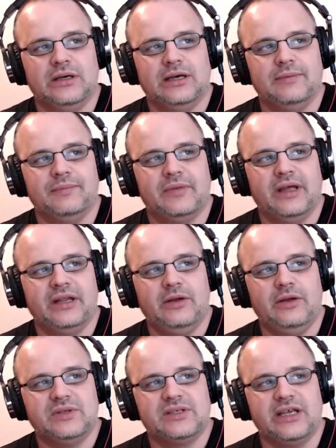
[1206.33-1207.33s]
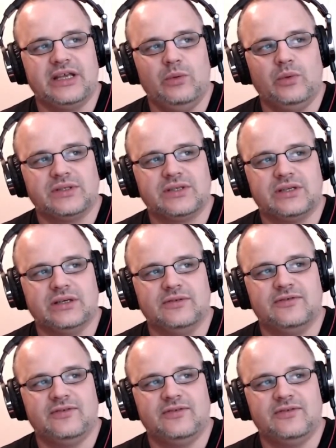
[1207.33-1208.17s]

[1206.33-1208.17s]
and he was saying he wants to